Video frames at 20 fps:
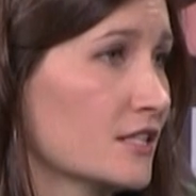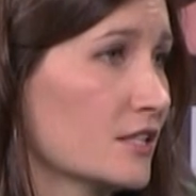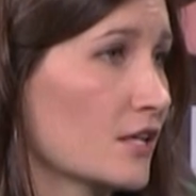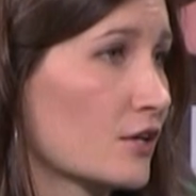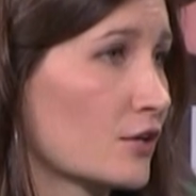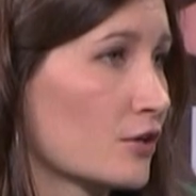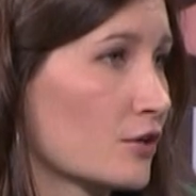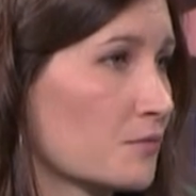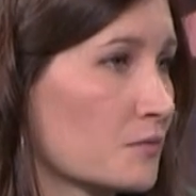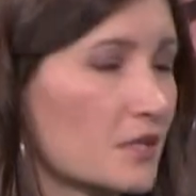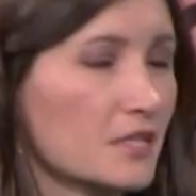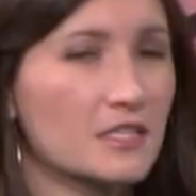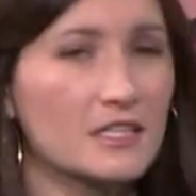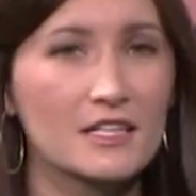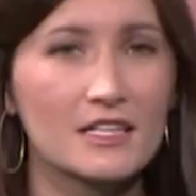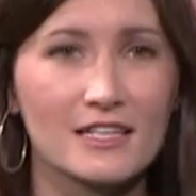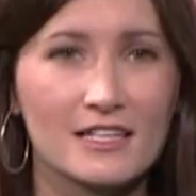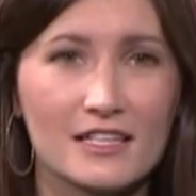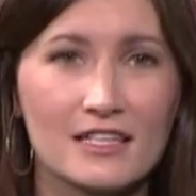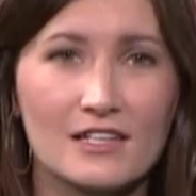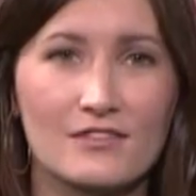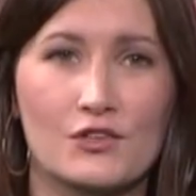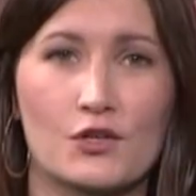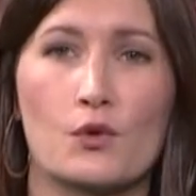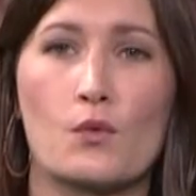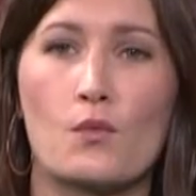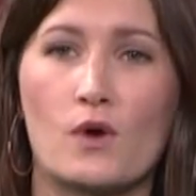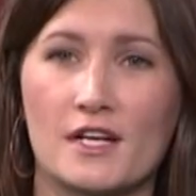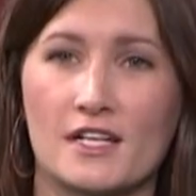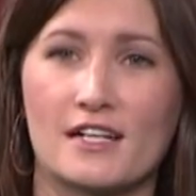younger but if
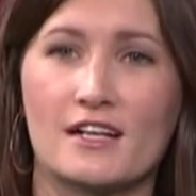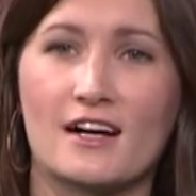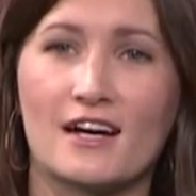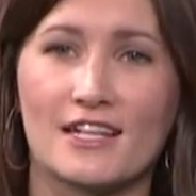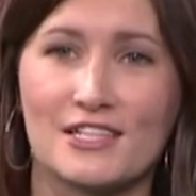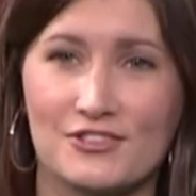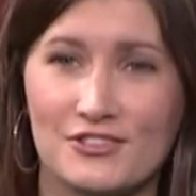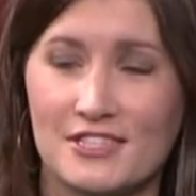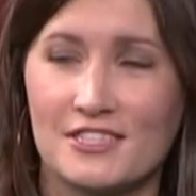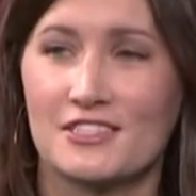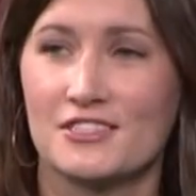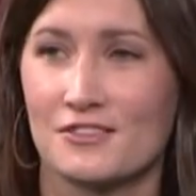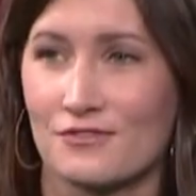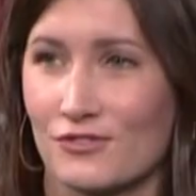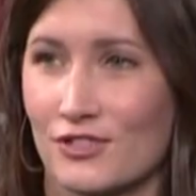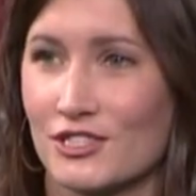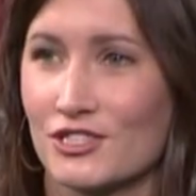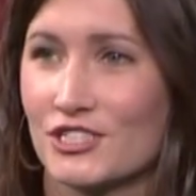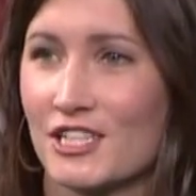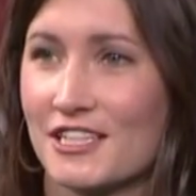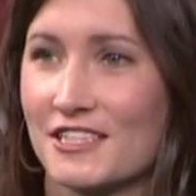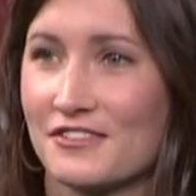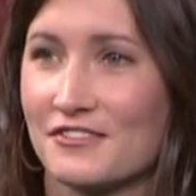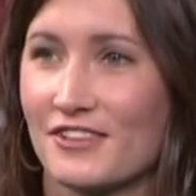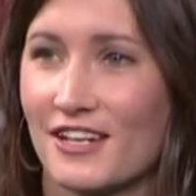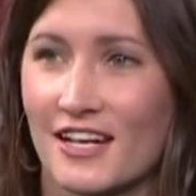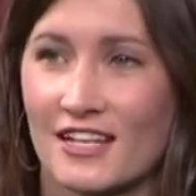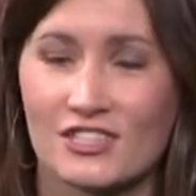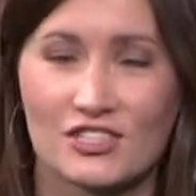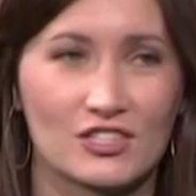you're a white guy you need a differentiating
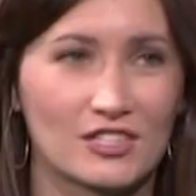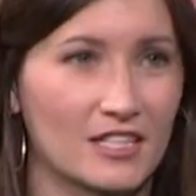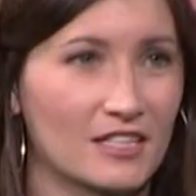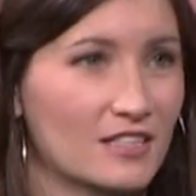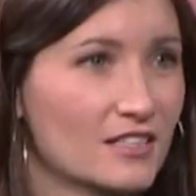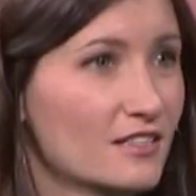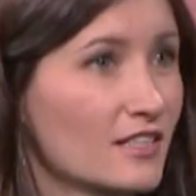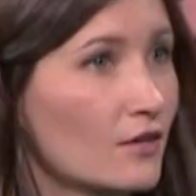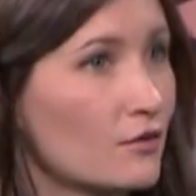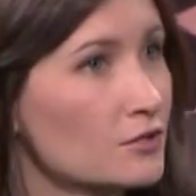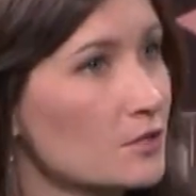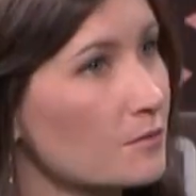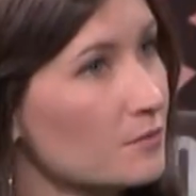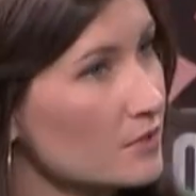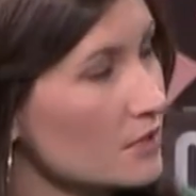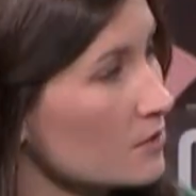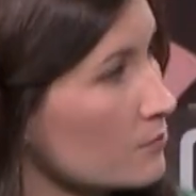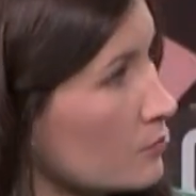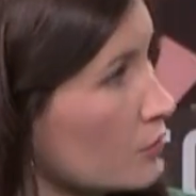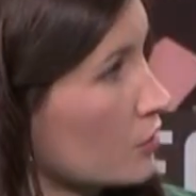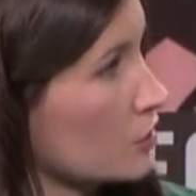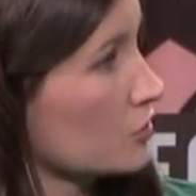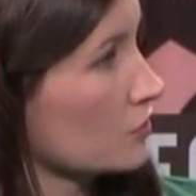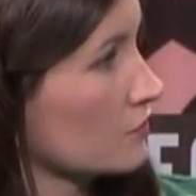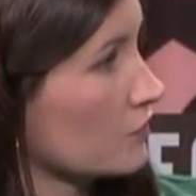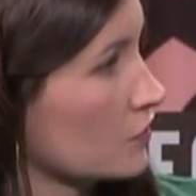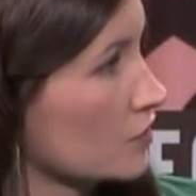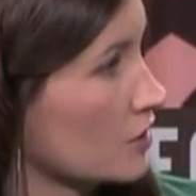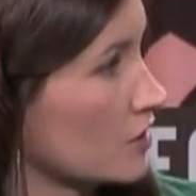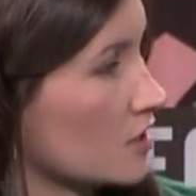factor and i think that was a big push
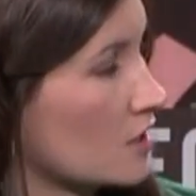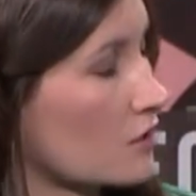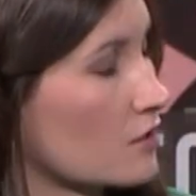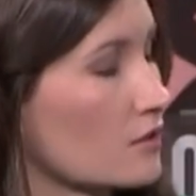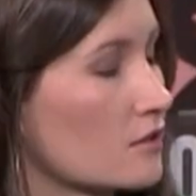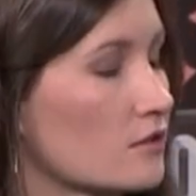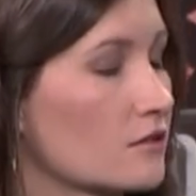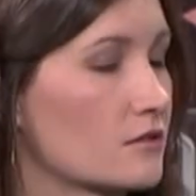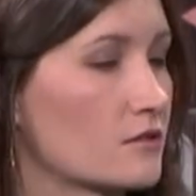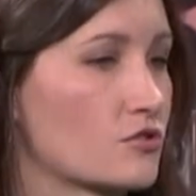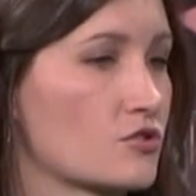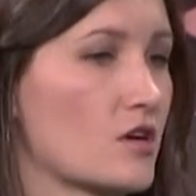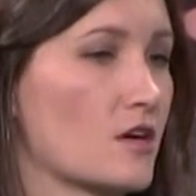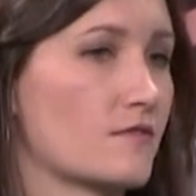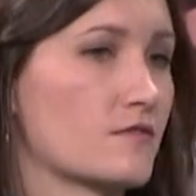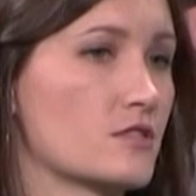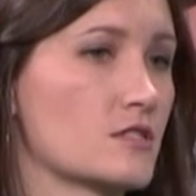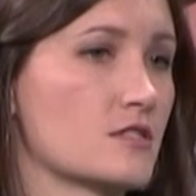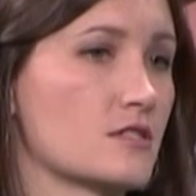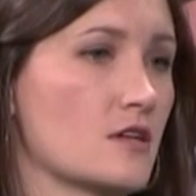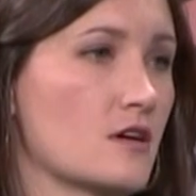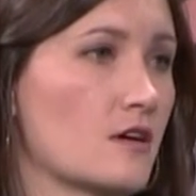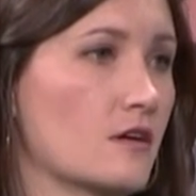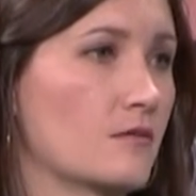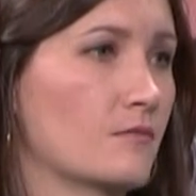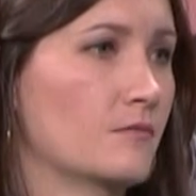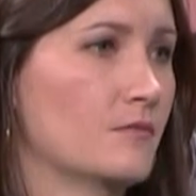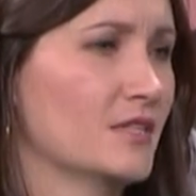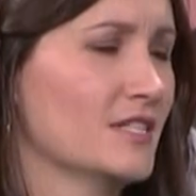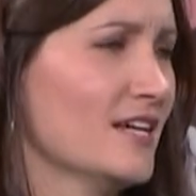for the younger drivers
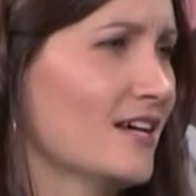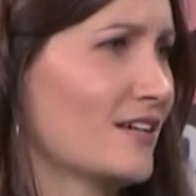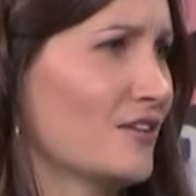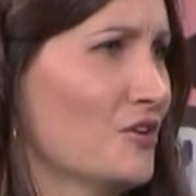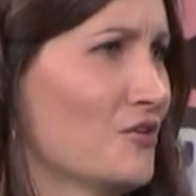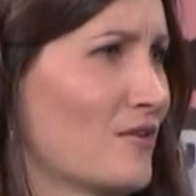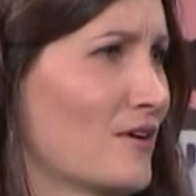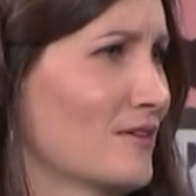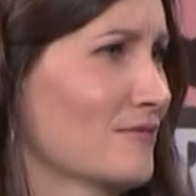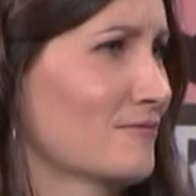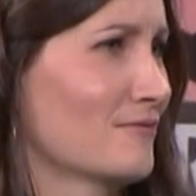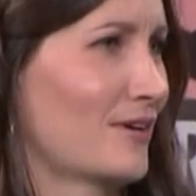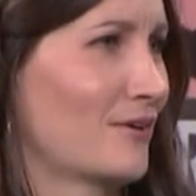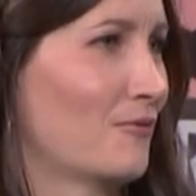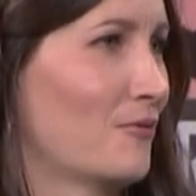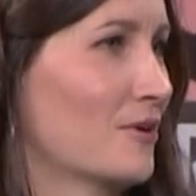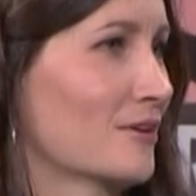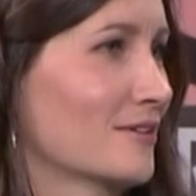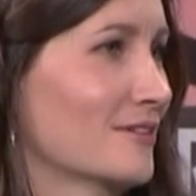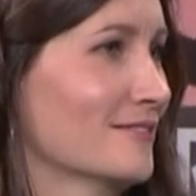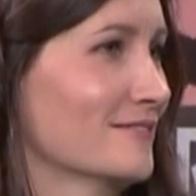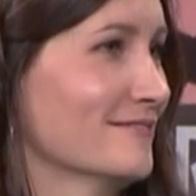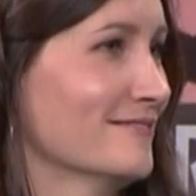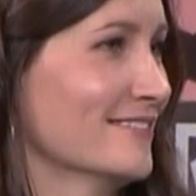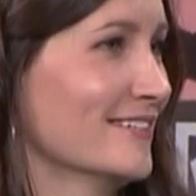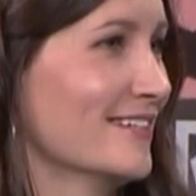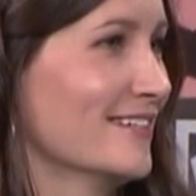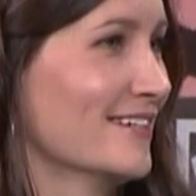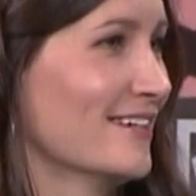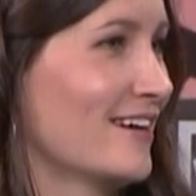um, but yeah no i, I want to
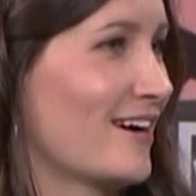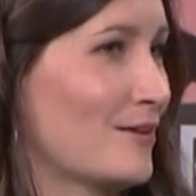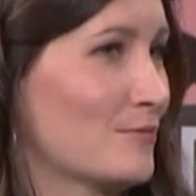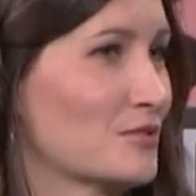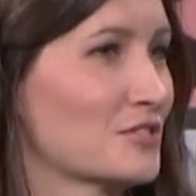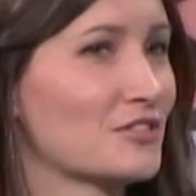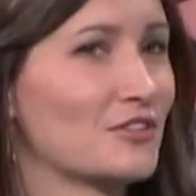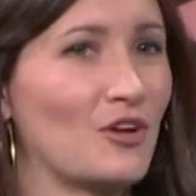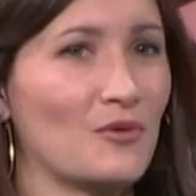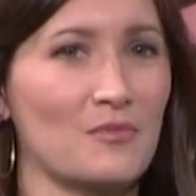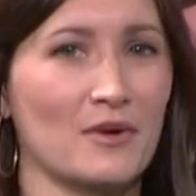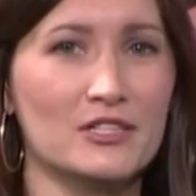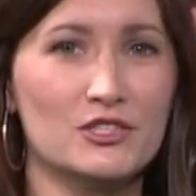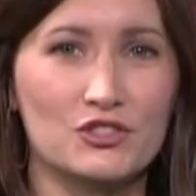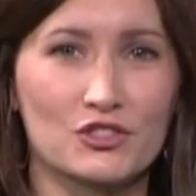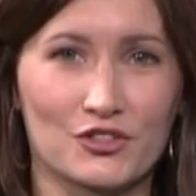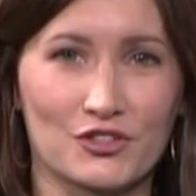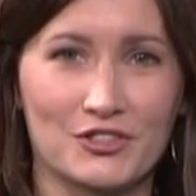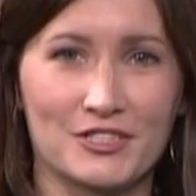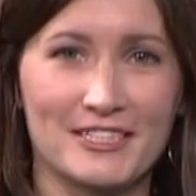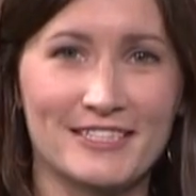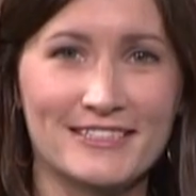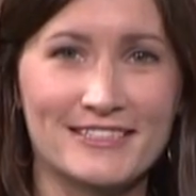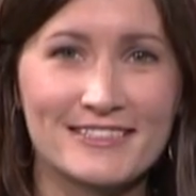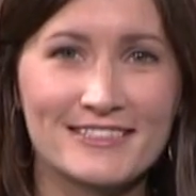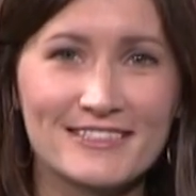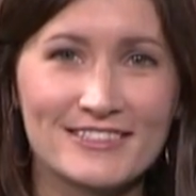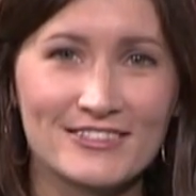I'm still on my journey.